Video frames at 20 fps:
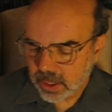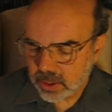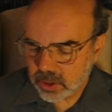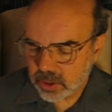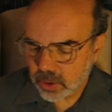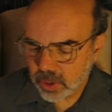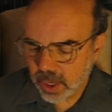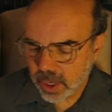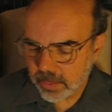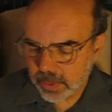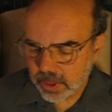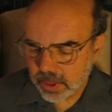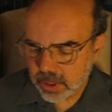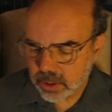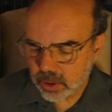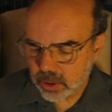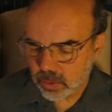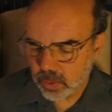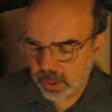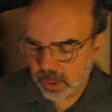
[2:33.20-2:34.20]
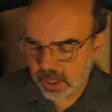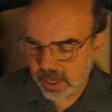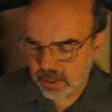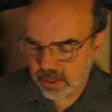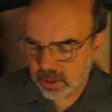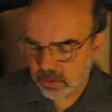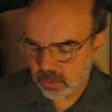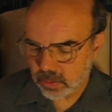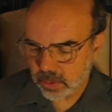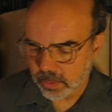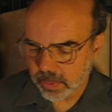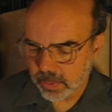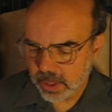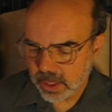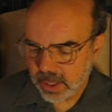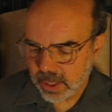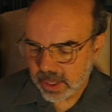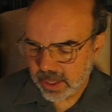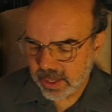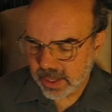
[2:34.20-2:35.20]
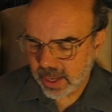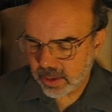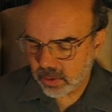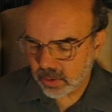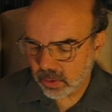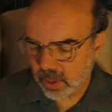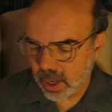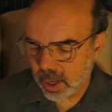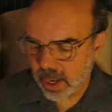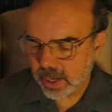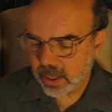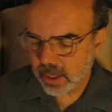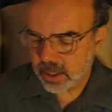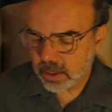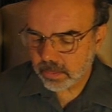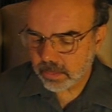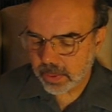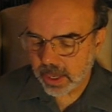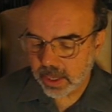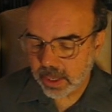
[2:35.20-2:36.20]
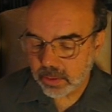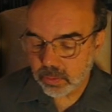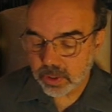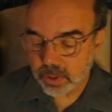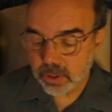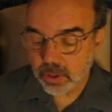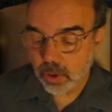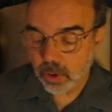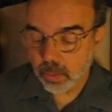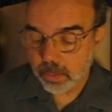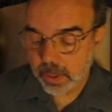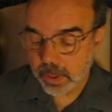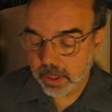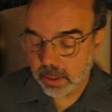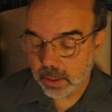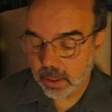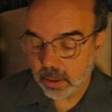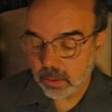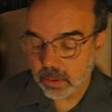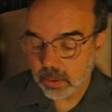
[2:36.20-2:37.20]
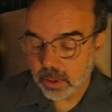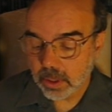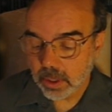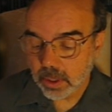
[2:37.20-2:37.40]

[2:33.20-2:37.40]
He took Emily to a guest room and had her lie on the bed with no pillow.